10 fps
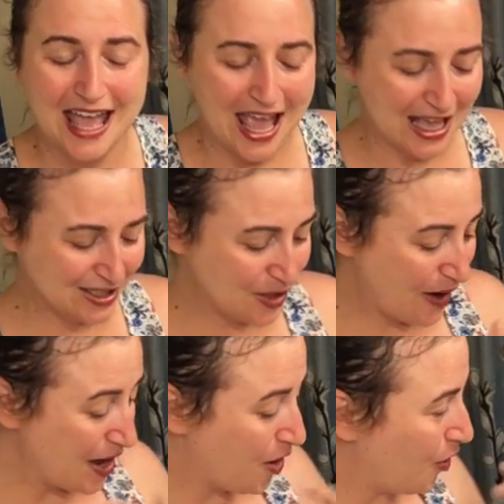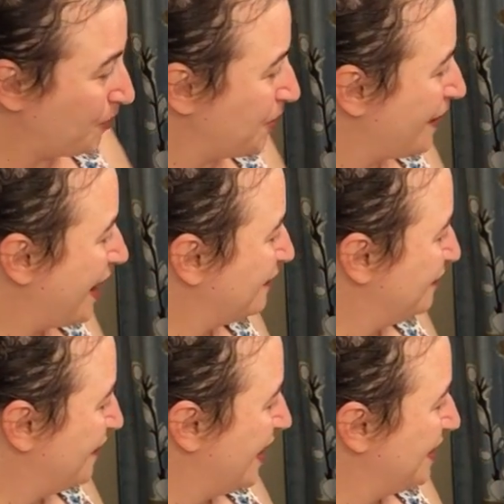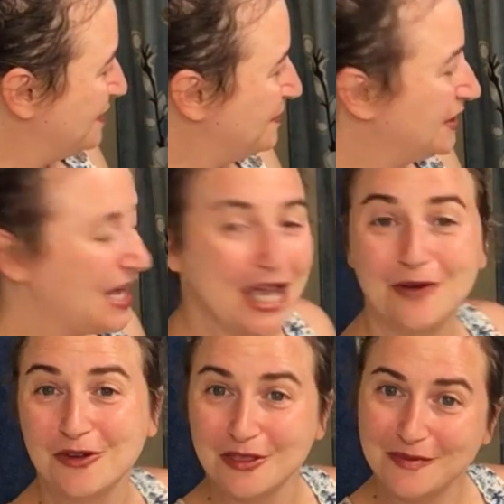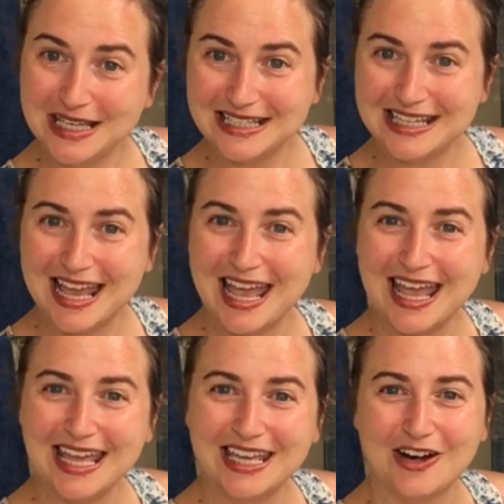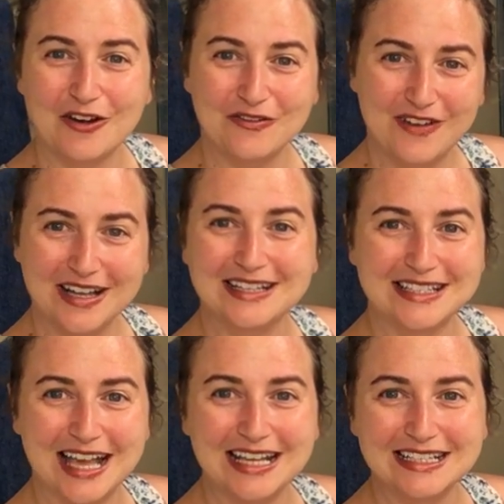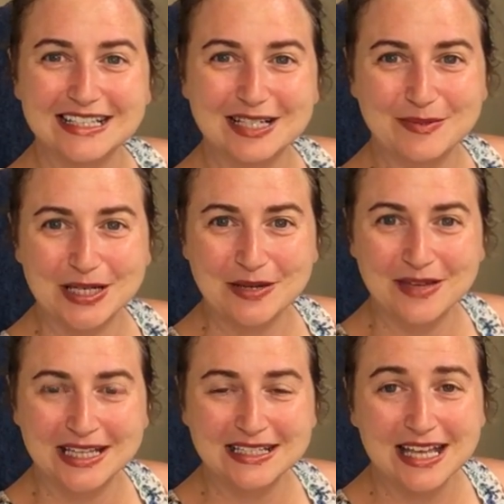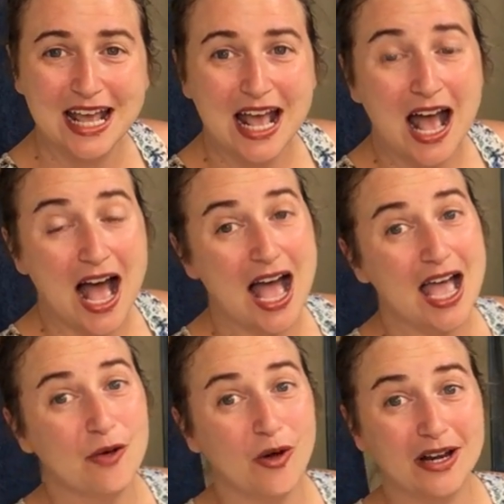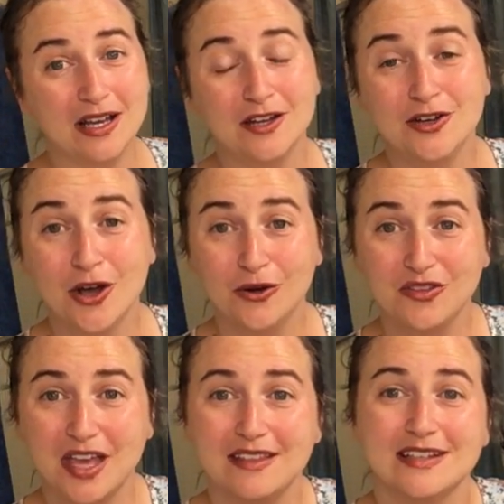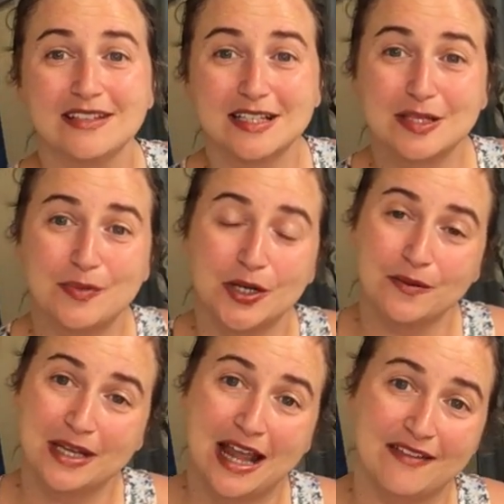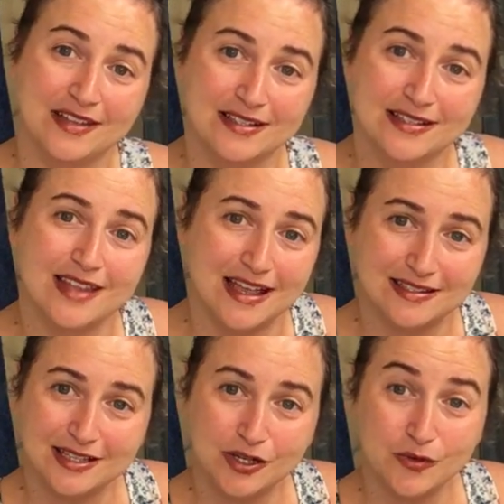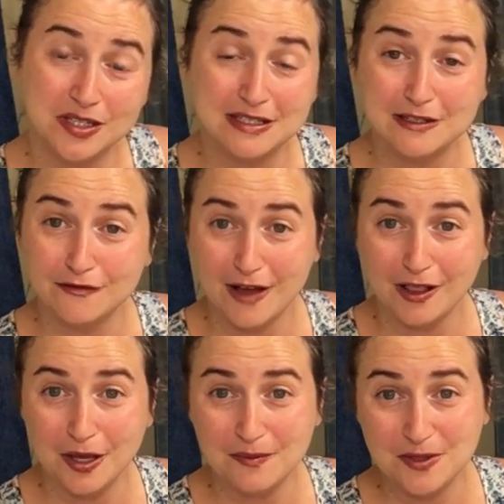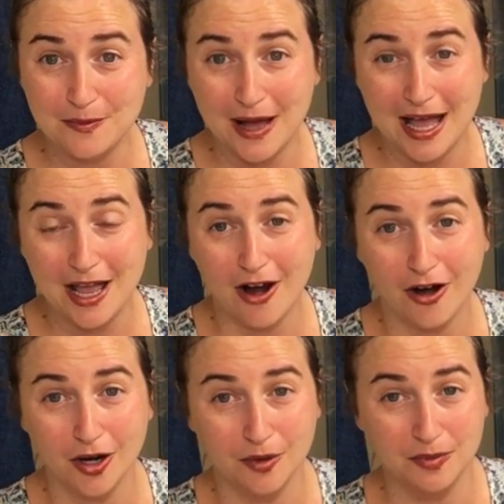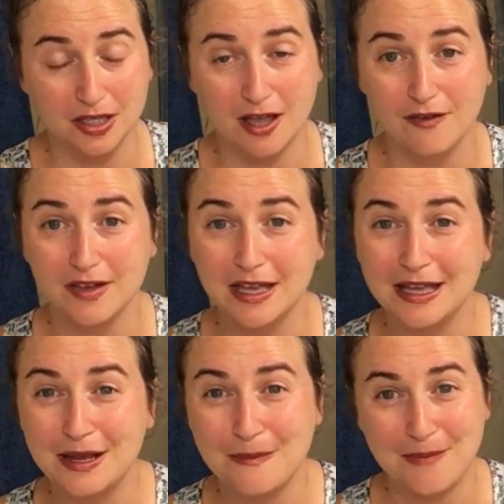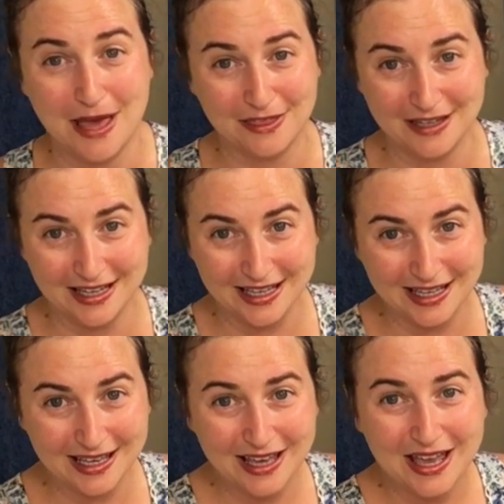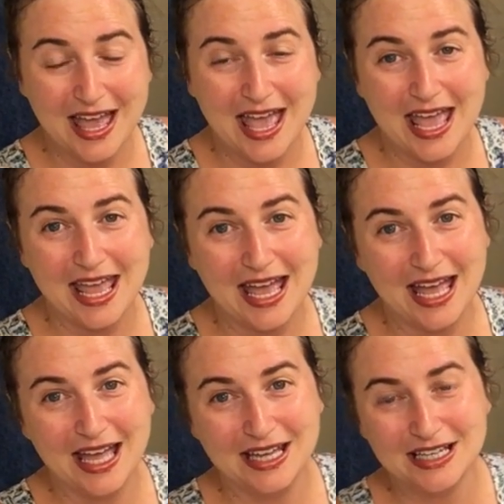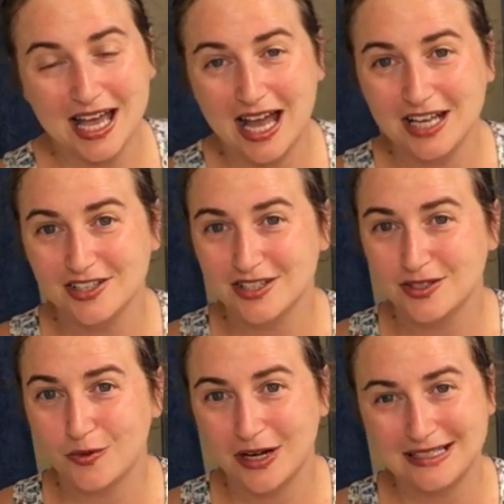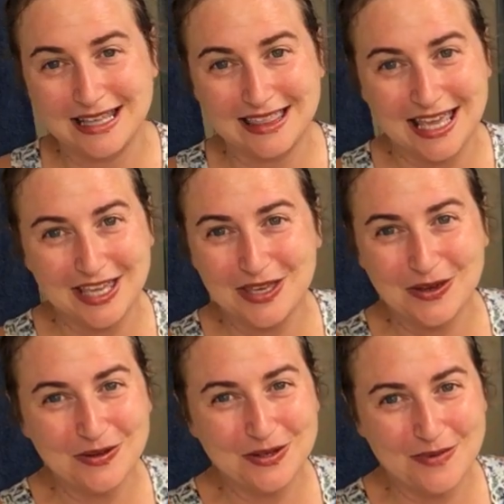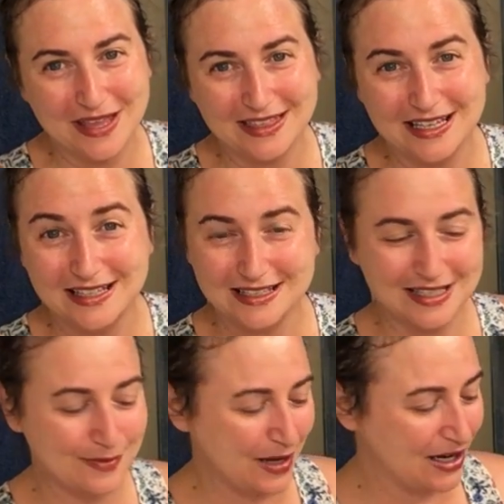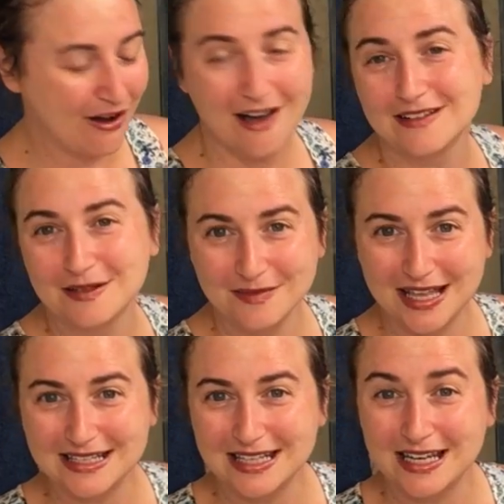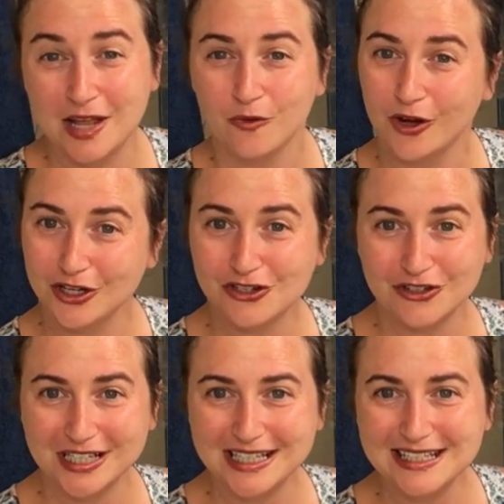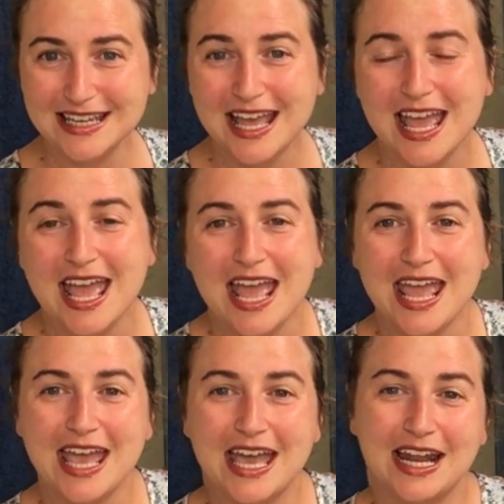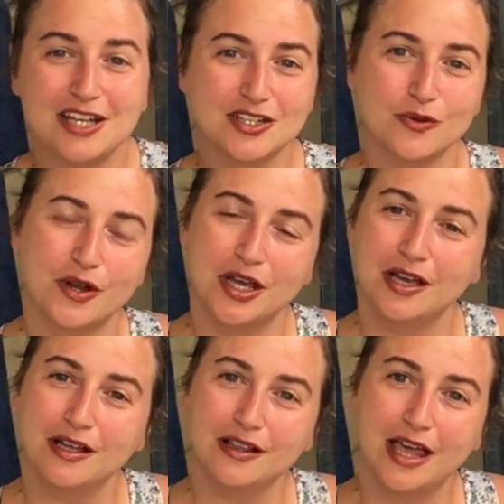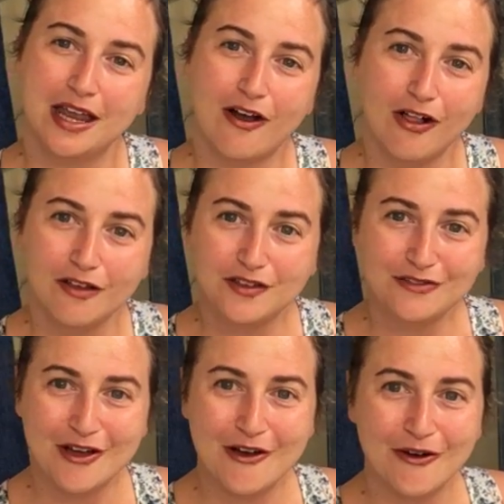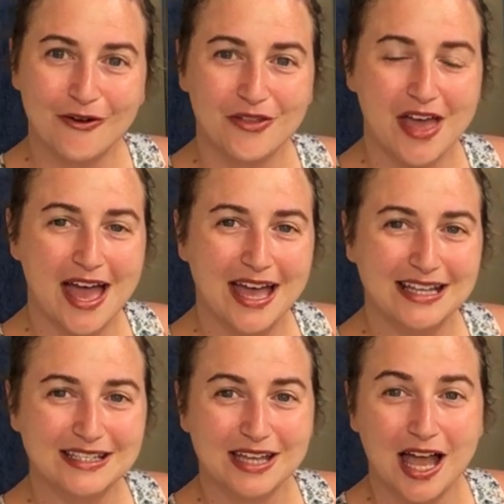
And so I hope you had fun playing with me today in our fun science experiment. I want to note that this experiment and this lesson was developed by our beloved Bethany. And I just want to say thank you to Bethany. This has been an awesome lesson, and what a treat. And I just want to let all of you know that